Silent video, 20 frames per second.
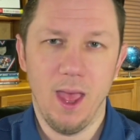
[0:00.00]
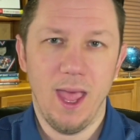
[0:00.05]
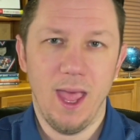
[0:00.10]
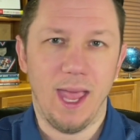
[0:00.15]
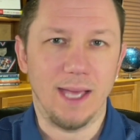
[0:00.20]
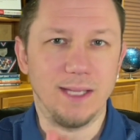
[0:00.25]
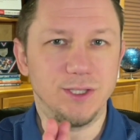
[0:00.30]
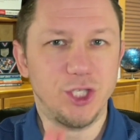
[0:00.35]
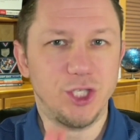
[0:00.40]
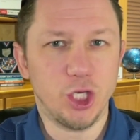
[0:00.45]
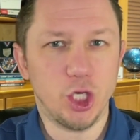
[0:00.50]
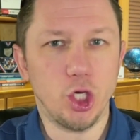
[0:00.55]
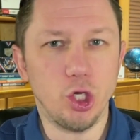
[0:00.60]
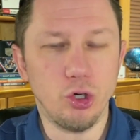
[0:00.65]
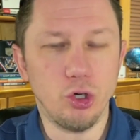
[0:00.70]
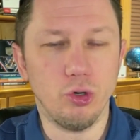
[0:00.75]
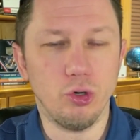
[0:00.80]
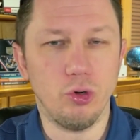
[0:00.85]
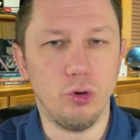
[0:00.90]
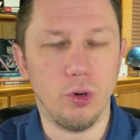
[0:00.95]
And
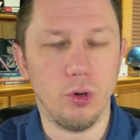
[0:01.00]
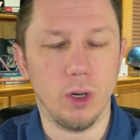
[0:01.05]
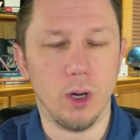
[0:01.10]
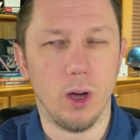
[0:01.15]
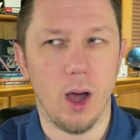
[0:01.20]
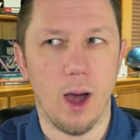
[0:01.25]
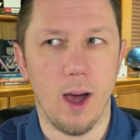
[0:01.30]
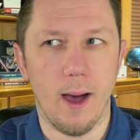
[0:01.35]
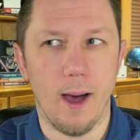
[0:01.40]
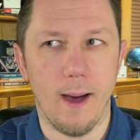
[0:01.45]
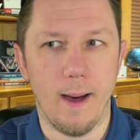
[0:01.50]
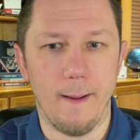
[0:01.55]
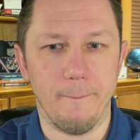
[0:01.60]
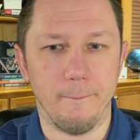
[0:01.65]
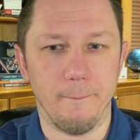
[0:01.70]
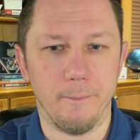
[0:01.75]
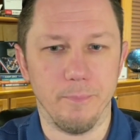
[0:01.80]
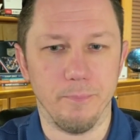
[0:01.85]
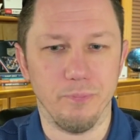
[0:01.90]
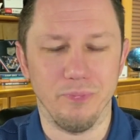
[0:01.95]
two,
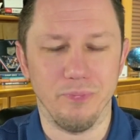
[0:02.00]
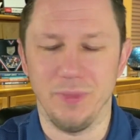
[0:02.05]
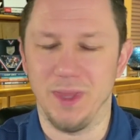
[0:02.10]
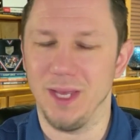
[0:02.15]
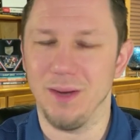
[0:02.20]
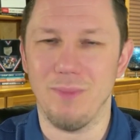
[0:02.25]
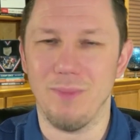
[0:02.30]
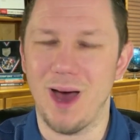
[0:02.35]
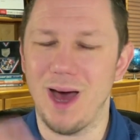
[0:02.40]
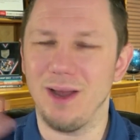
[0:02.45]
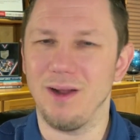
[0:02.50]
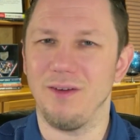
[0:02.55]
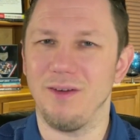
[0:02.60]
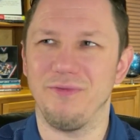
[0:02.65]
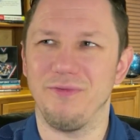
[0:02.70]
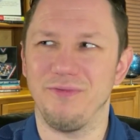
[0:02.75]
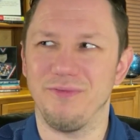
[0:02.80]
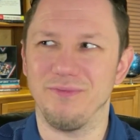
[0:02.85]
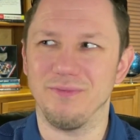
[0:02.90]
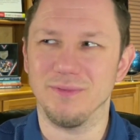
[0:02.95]
um, the amount
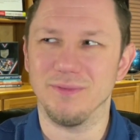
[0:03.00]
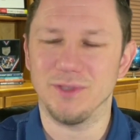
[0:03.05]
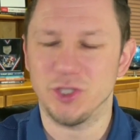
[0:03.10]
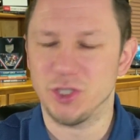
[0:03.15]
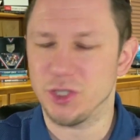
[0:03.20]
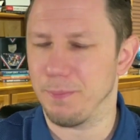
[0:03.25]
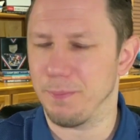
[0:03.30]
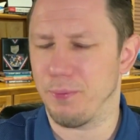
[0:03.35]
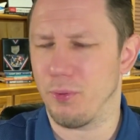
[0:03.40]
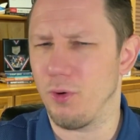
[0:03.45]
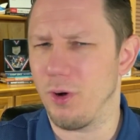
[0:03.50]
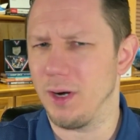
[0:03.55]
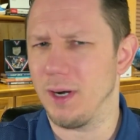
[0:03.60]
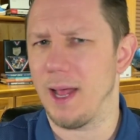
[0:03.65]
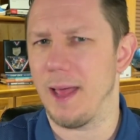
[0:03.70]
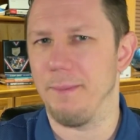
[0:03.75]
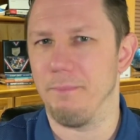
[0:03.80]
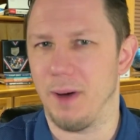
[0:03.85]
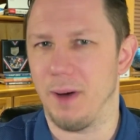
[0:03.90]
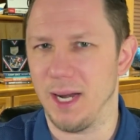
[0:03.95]
of support
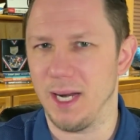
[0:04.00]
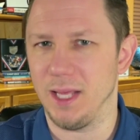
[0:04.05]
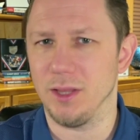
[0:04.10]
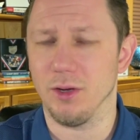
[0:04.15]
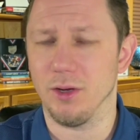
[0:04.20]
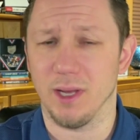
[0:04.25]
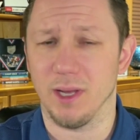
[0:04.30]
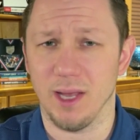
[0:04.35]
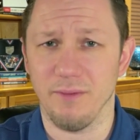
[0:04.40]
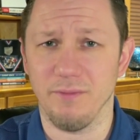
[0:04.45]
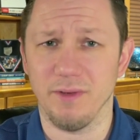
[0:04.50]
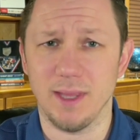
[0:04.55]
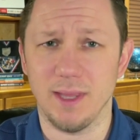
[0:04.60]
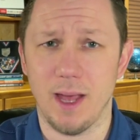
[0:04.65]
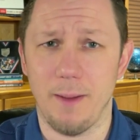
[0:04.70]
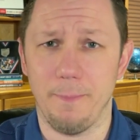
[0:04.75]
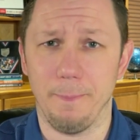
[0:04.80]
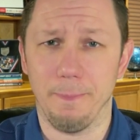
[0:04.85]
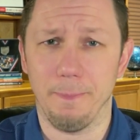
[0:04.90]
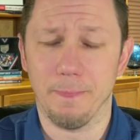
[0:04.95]
and money they're giving
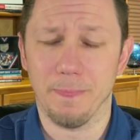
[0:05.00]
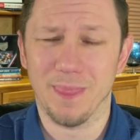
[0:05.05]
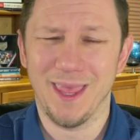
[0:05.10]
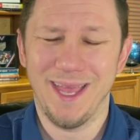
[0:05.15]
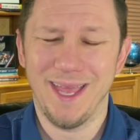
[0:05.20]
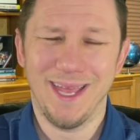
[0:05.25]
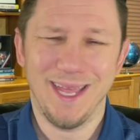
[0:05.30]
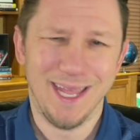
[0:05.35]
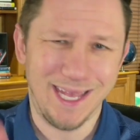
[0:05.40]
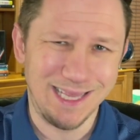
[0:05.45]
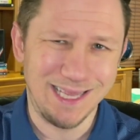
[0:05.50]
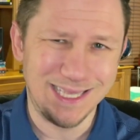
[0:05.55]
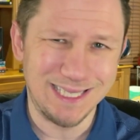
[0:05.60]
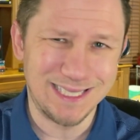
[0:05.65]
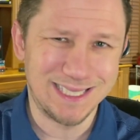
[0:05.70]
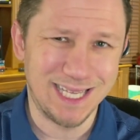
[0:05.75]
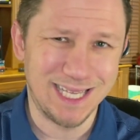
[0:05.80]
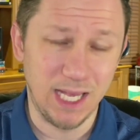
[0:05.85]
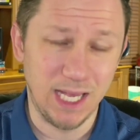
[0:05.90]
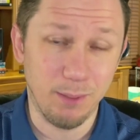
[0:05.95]
them in the
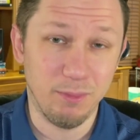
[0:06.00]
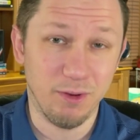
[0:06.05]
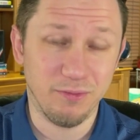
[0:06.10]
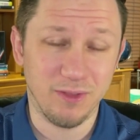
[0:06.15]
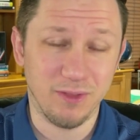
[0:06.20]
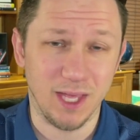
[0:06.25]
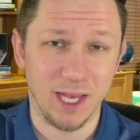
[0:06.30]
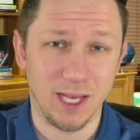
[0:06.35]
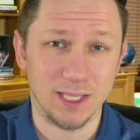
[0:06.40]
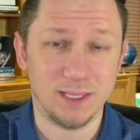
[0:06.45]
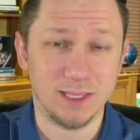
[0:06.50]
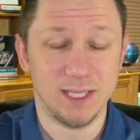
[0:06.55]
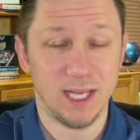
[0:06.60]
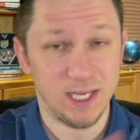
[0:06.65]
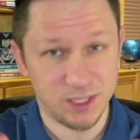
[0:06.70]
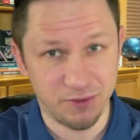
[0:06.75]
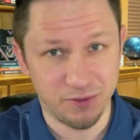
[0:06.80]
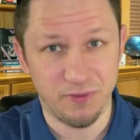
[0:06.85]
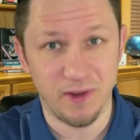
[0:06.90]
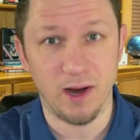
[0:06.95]
scheme of things
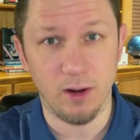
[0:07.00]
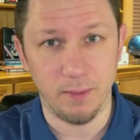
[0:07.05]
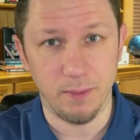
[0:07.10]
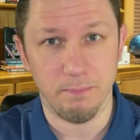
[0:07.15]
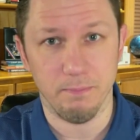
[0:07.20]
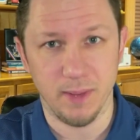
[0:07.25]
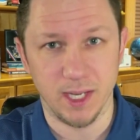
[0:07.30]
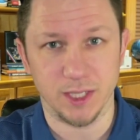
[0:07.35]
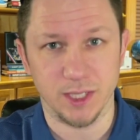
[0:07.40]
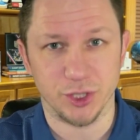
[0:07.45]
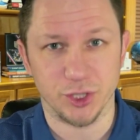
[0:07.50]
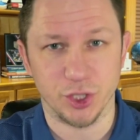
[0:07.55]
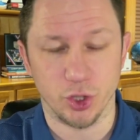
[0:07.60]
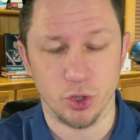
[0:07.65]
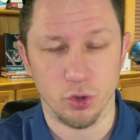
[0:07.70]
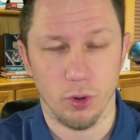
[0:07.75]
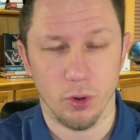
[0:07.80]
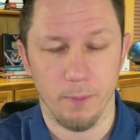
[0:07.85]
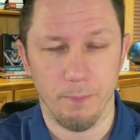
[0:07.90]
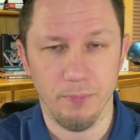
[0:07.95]
is very
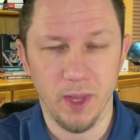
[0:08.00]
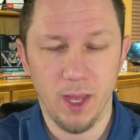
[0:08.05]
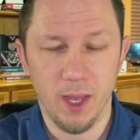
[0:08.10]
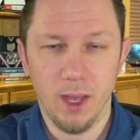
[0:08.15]
minuscule.